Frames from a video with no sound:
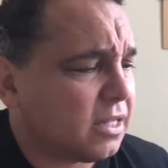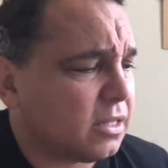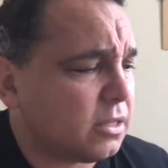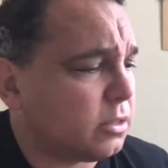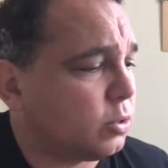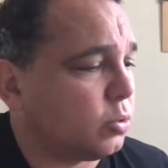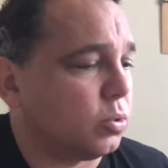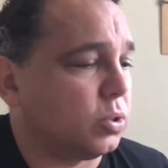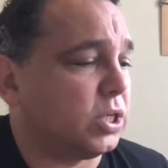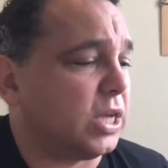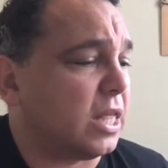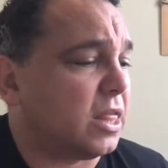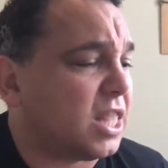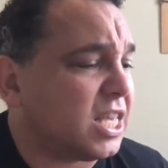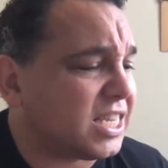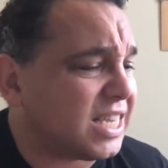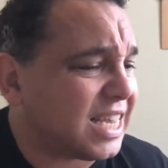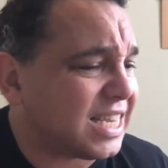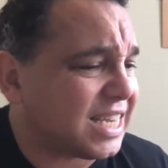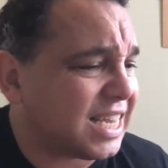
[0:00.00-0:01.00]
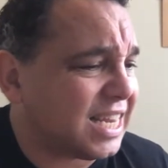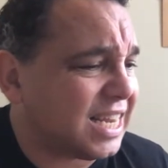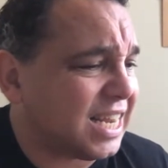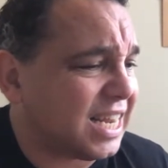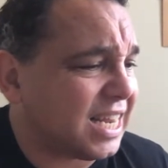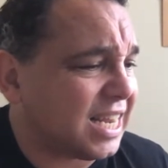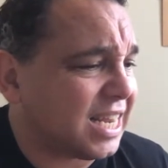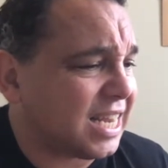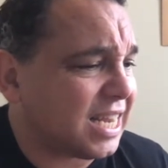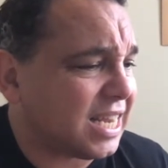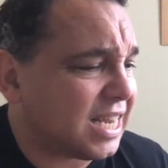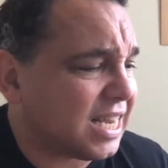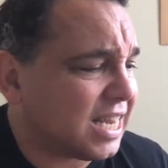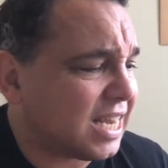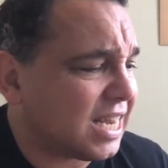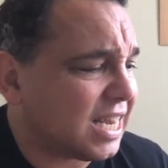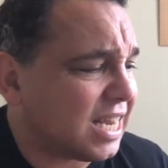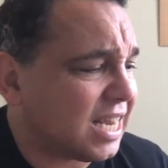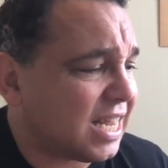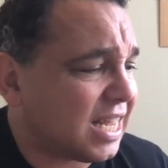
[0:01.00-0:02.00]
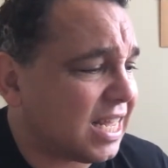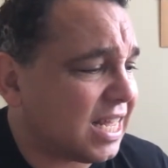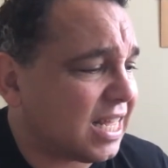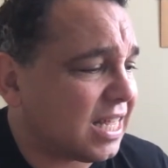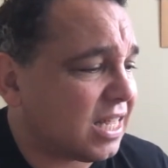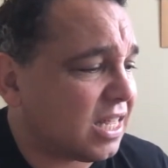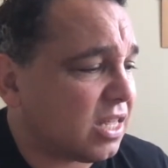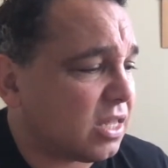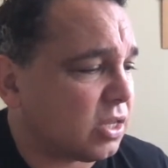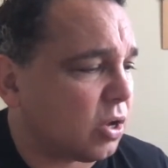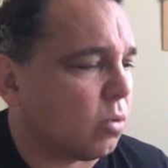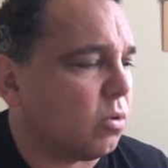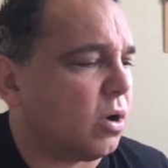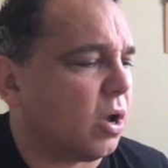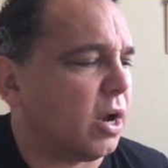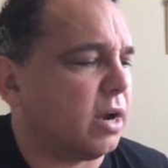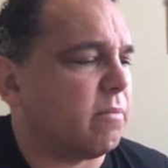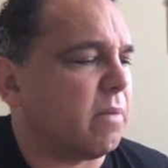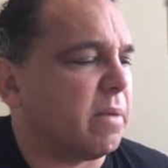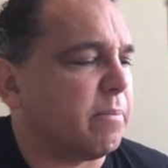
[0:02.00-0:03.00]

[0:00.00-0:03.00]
George said, this isn't Don't lie to me,